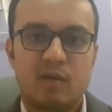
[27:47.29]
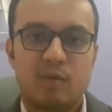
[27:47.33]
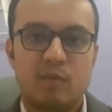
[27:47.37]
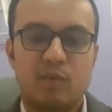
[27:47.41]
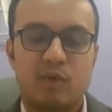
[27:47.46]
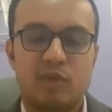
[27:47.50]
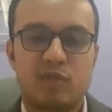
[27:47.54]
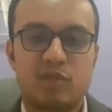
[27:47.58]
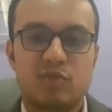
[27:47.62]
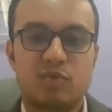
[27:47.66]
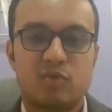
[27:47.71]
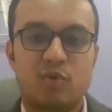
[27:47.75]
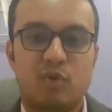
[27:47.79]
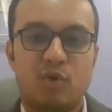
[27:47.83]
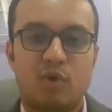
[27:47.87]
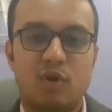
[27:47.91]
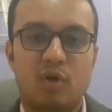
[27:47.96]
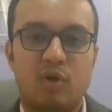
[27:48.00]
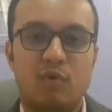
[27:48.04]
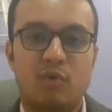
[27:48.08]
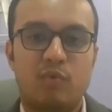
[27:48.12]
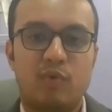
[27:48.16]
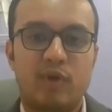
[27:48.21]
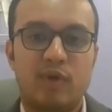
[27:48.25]
which is
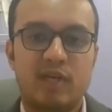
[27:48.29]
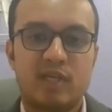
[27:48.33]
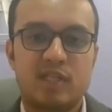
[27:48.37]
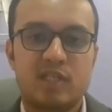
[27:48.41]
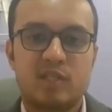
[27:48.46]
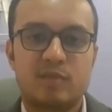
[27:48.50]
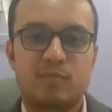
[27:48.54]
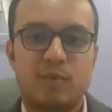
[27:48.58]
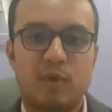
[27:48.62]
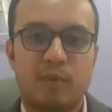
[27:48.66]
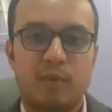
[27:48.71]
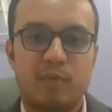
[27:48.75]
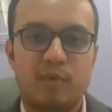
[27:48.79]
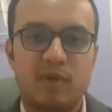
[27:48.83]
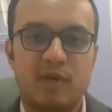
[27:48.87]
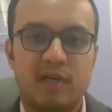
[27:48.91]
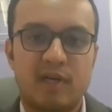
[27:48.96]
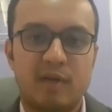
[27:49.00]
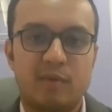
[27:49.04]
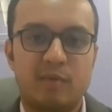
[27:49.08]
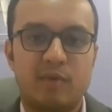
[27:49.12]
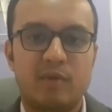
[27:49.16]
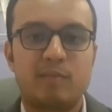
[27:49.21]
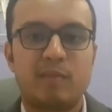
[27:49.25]
always
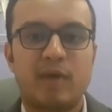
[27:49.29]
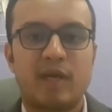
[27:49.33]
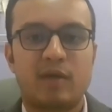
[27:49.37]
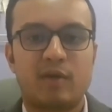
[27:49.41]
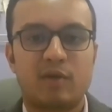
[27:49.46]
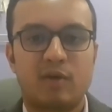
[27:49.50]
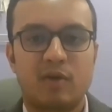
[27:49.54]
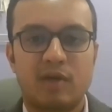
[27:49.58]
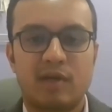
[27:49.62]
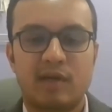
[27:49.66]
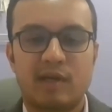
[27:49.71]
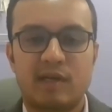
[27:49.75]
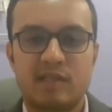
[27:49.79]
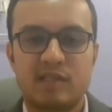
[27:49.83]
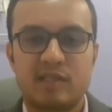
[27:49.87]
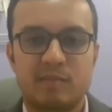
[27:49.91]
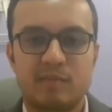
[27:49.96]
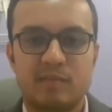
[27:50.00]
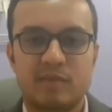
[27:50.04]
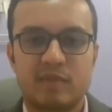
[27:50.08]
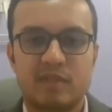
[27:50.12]
populated with microorganisms.